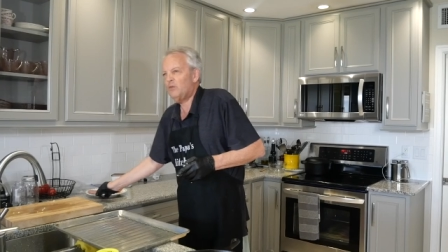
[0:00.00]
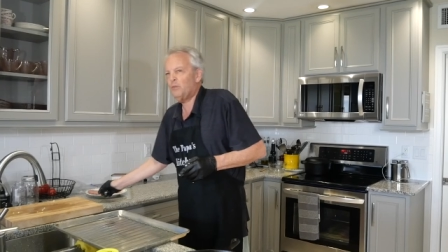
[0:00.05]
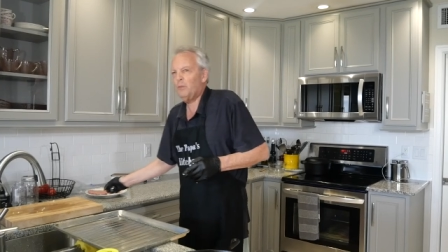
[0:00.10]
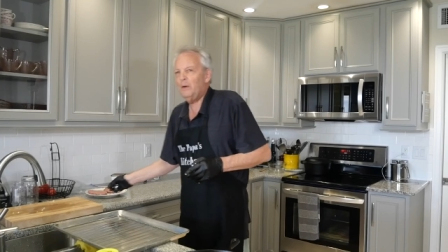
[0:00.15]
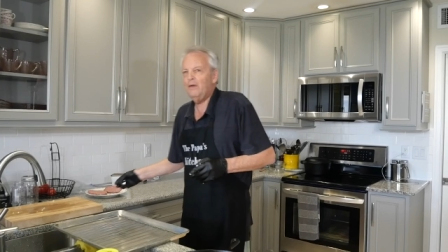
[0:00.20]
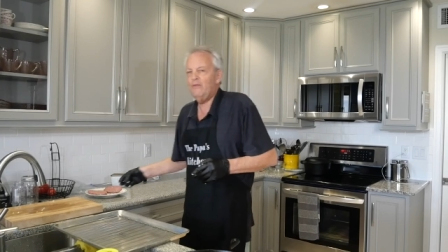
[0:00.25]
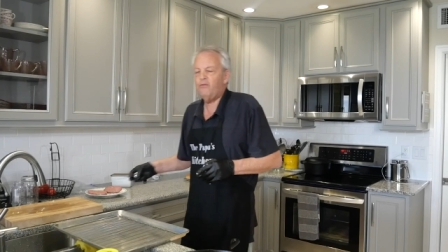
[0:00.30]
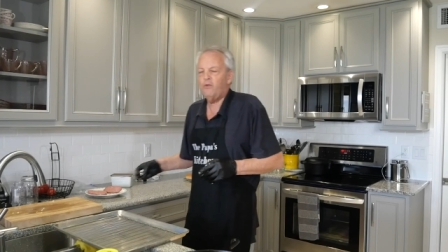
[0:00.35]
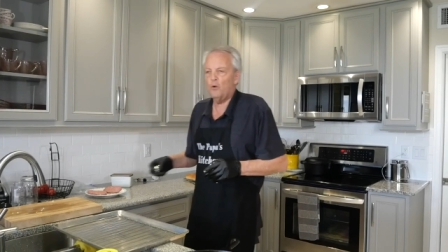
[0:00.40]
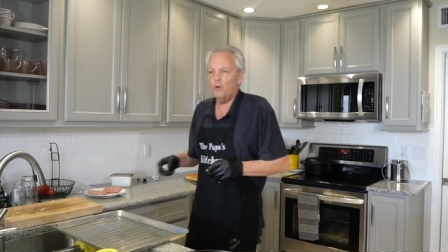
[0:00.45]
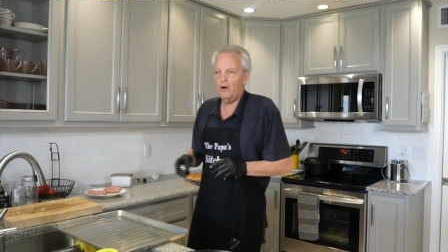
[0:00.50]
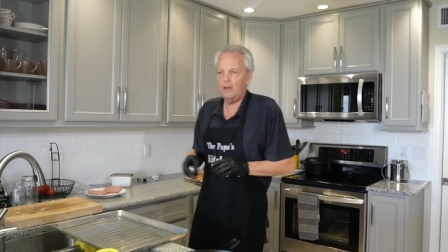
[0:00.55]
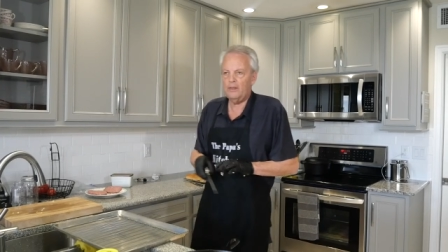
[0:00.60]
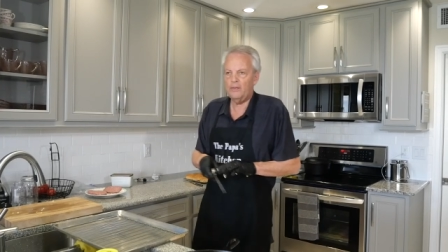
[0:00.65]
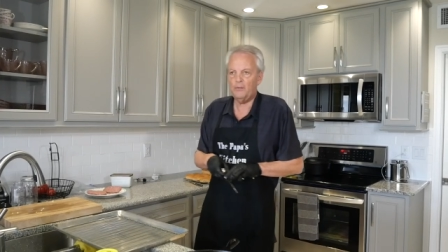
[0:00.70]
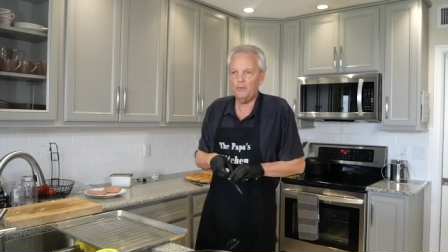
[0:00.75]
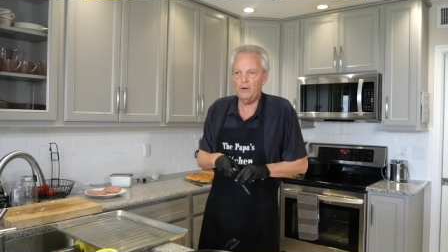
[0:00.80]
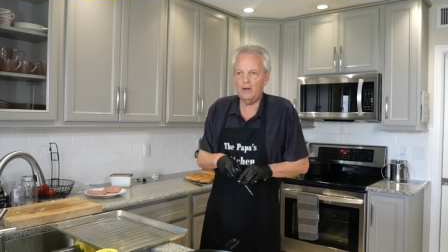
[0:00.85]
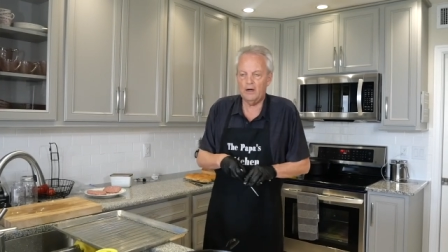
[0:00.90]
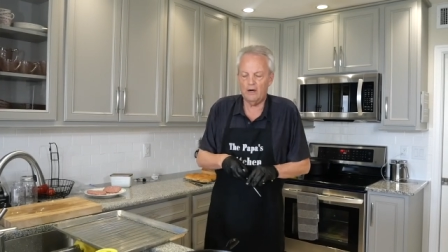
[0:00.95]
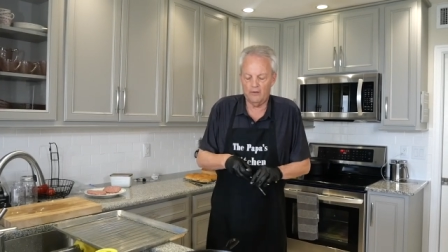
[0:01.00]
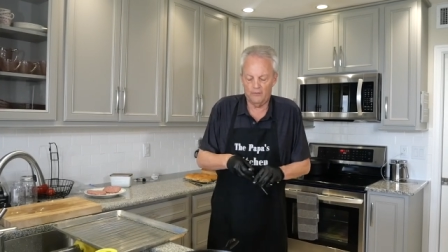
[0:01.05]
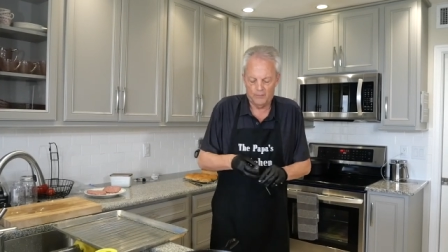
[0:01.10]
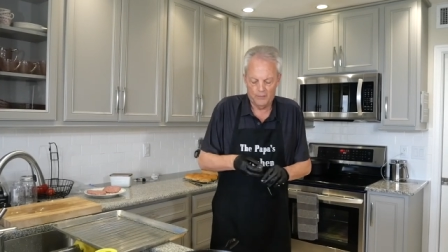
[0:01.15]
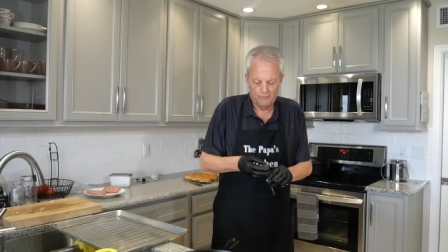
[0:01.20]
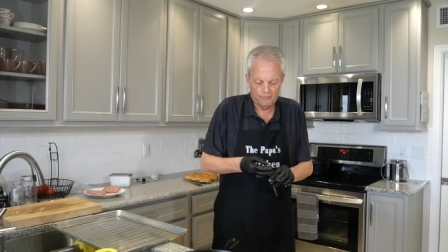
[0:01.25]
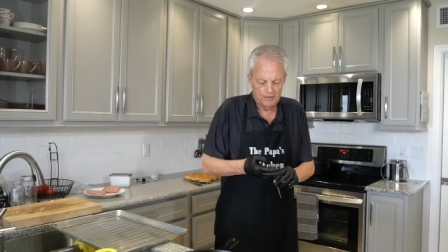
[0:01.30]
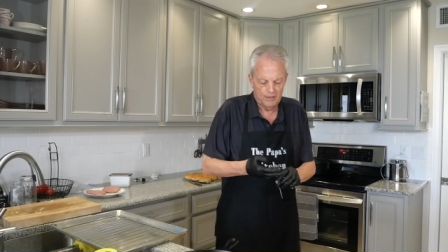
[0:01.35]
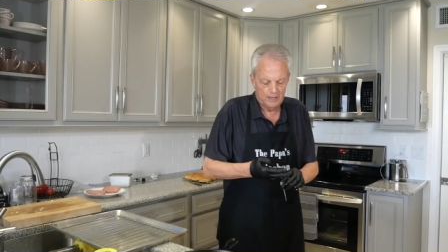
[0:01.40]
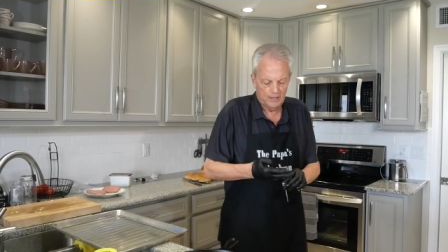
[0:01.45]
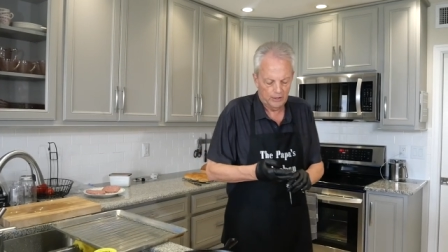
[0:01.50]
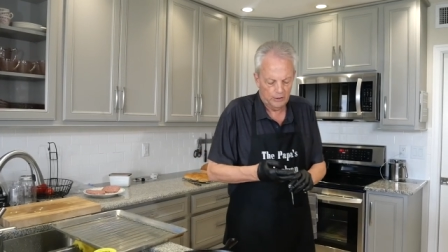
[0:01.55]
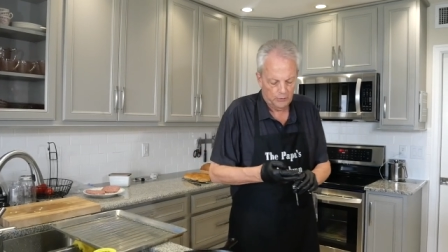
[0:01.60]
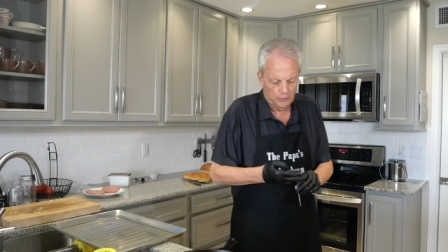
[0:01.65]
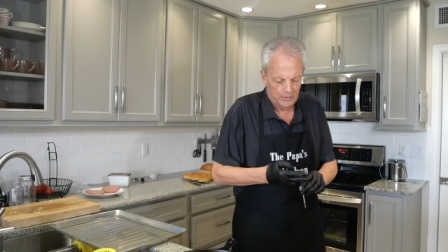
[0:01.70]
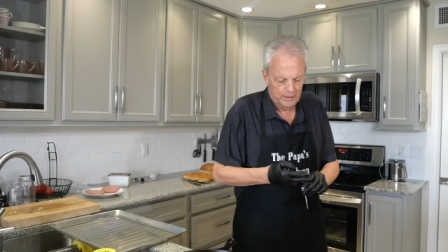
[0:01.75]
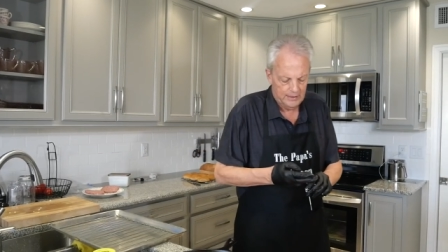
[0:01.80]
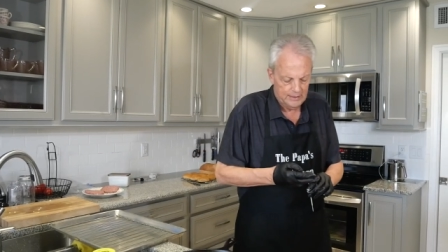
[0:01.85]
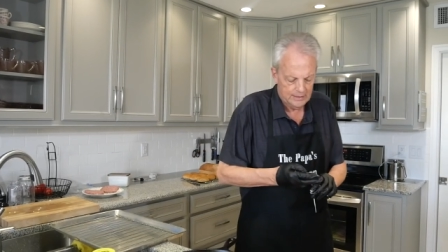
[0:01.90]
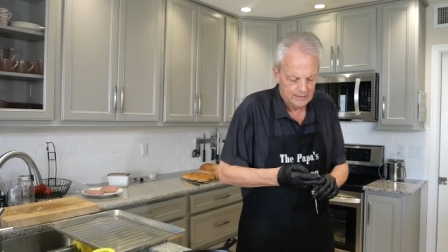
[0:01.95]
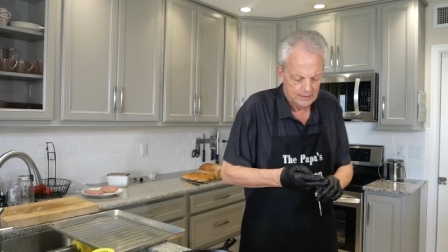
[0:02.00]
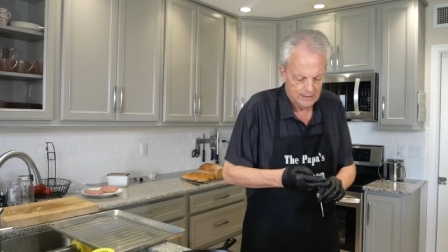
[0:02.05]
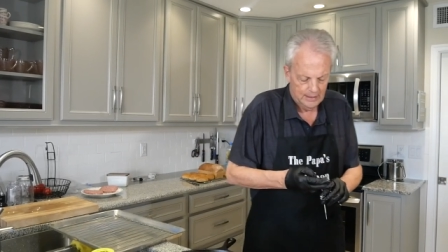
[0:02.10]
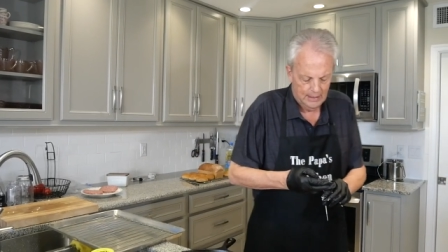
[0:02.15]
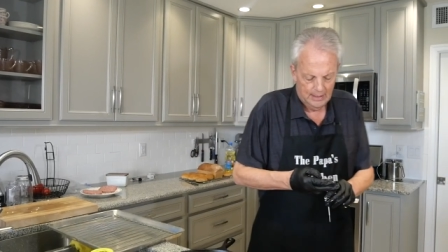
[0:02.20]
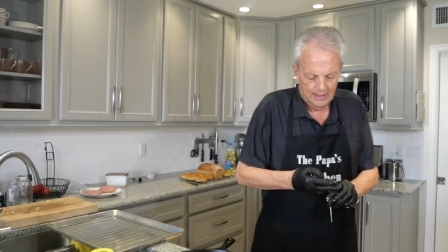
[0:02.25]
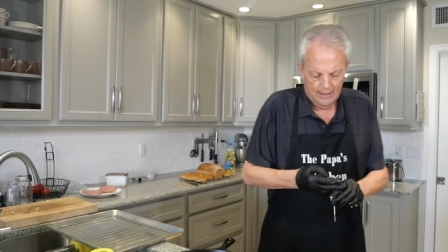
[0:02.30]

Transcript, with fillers: 340, 350 degrees.